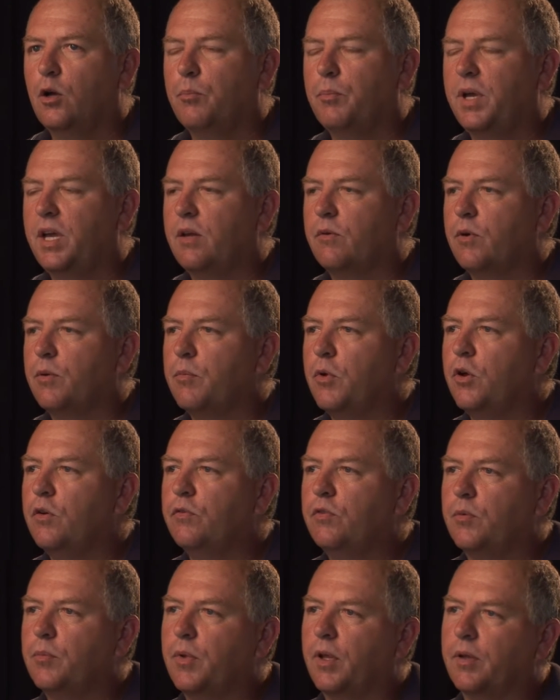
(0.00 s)
Being removed
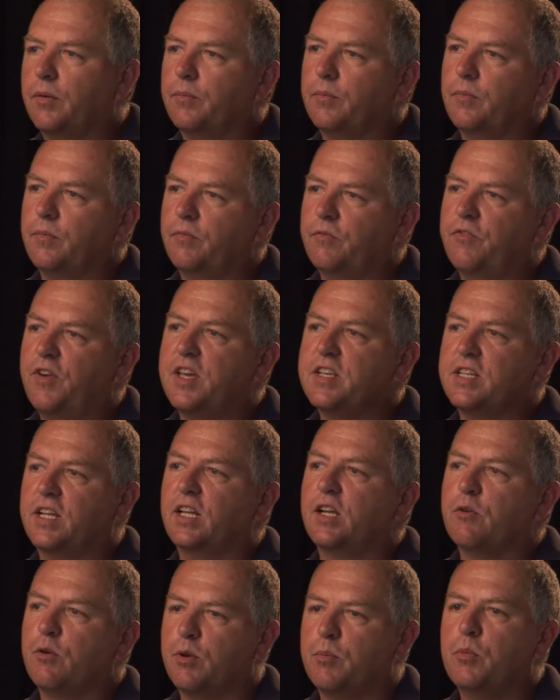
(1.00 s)
from that,
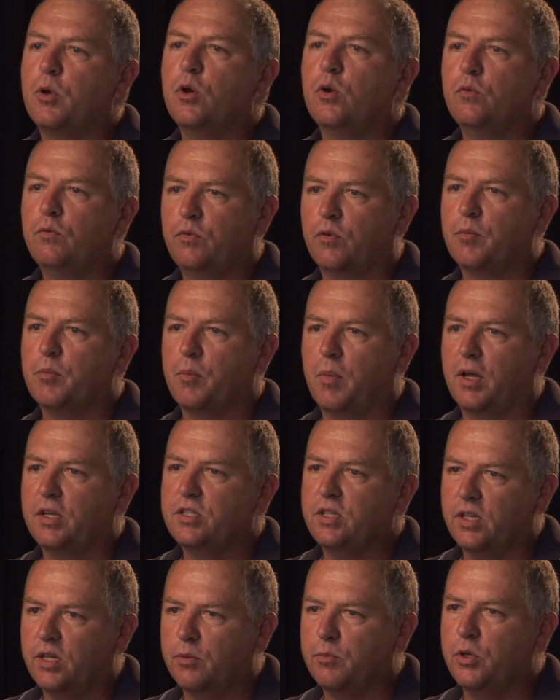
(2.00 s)
physically removed from the
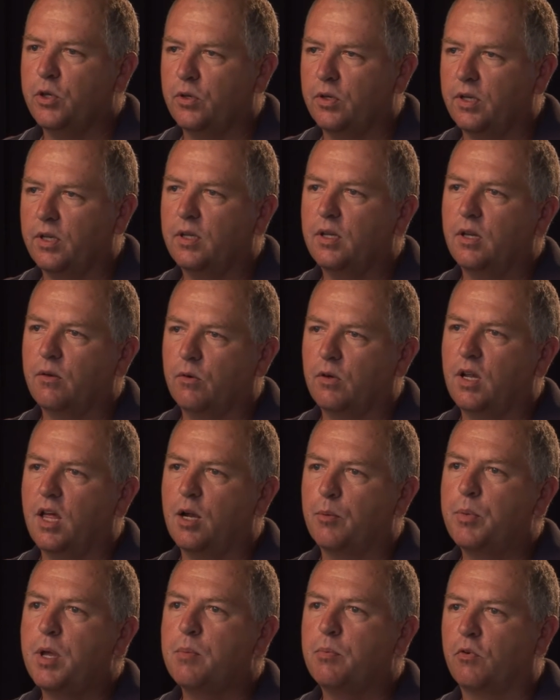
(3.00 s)
Muncie community. There were a lot
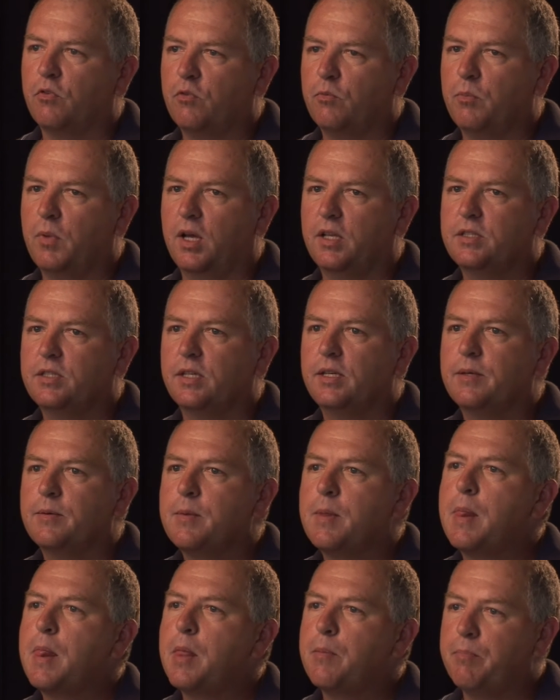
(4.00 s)
of people from Muncie.
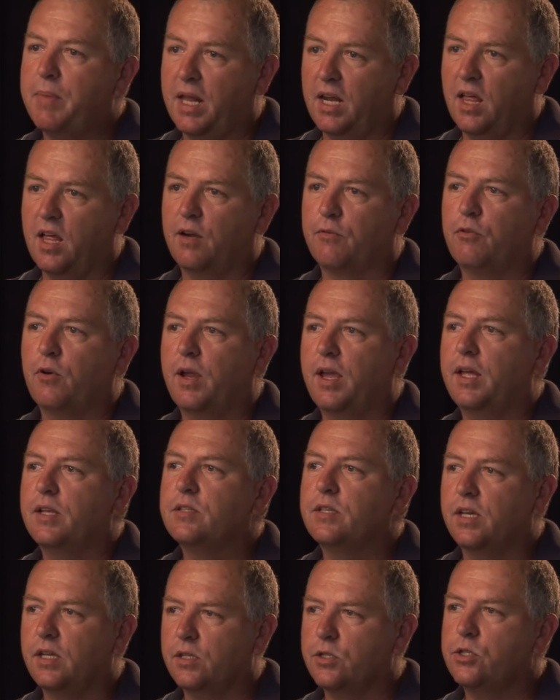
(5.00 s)
Made a lot of
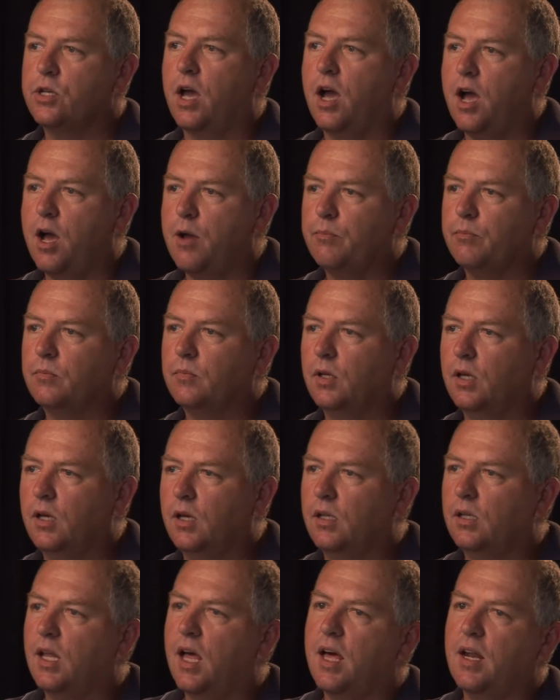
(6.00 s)
friends in the shop.
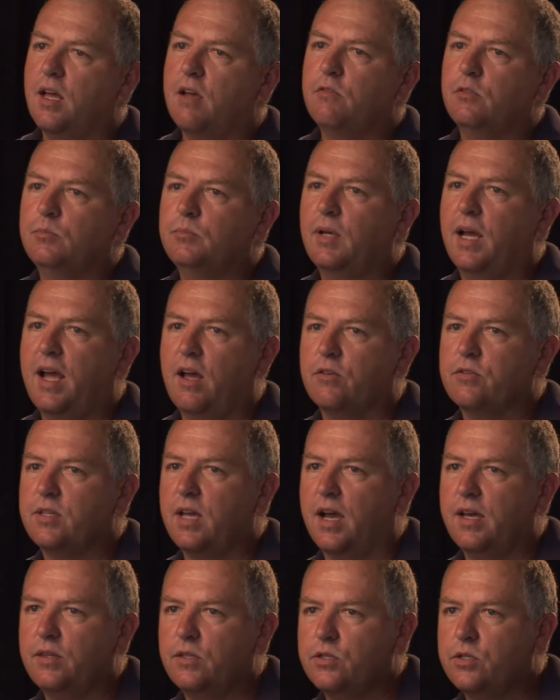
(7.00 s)
A lot of them
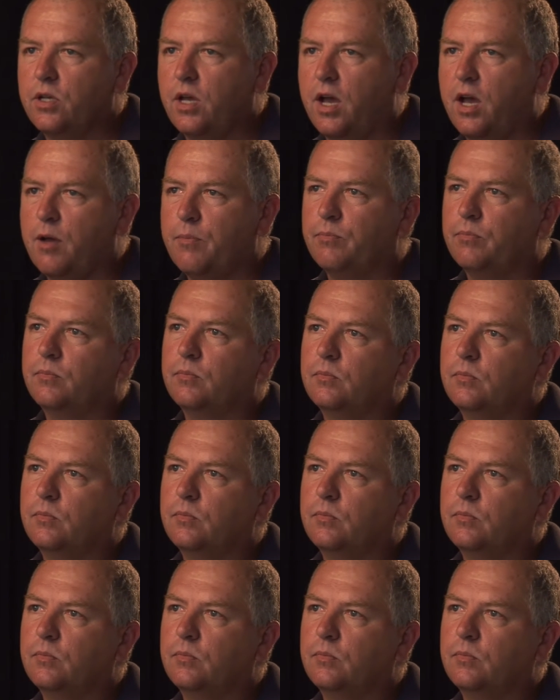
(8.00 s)
outside the shop.